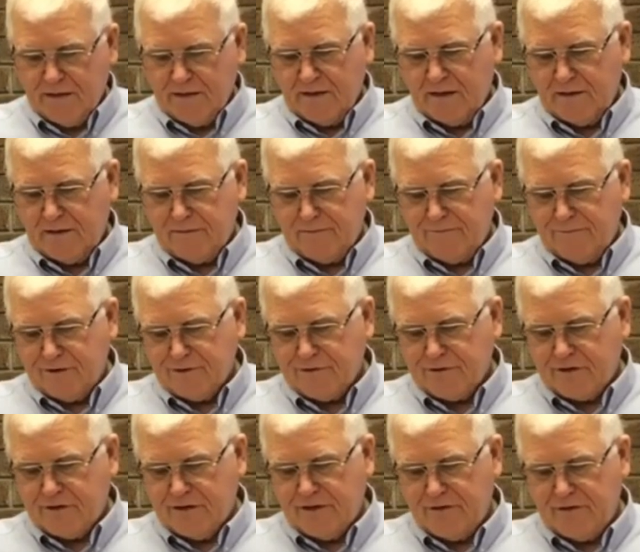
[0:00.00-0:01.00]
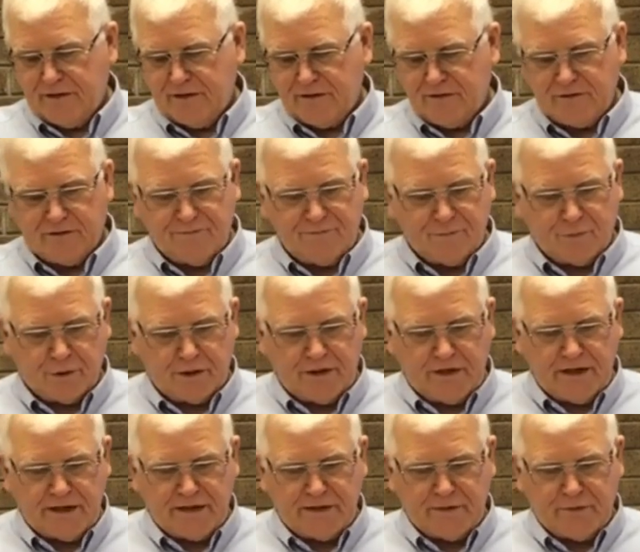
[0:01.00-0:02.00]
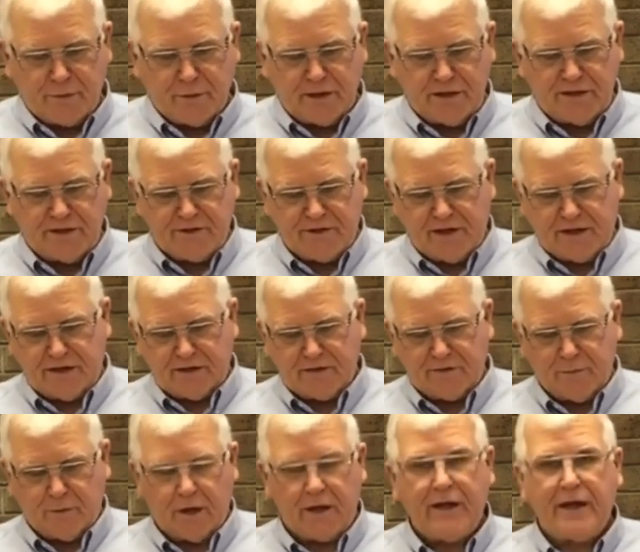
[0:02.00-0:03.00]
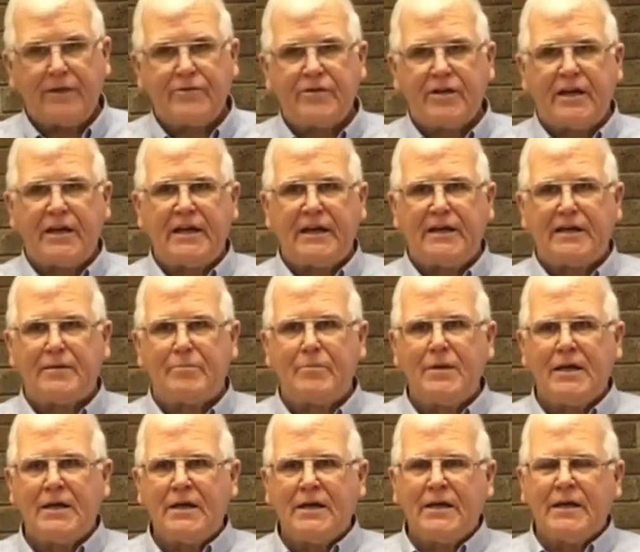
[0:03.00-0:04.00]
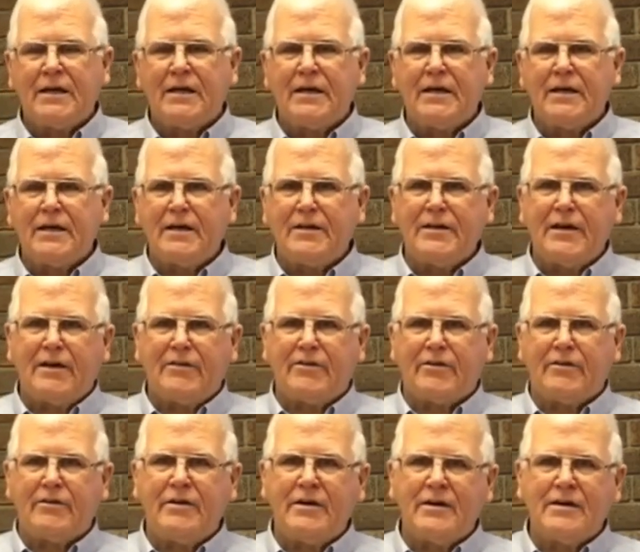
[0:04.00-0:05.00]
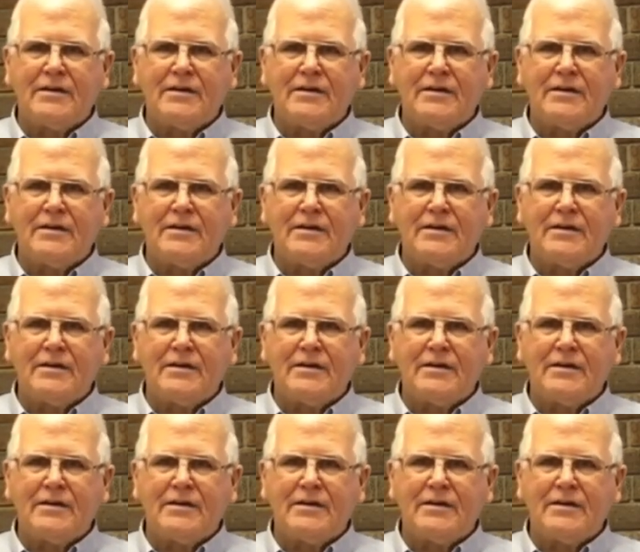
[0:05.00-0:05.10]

Uh, 1 Corinthians 14, 26. One has a hymn, uh, another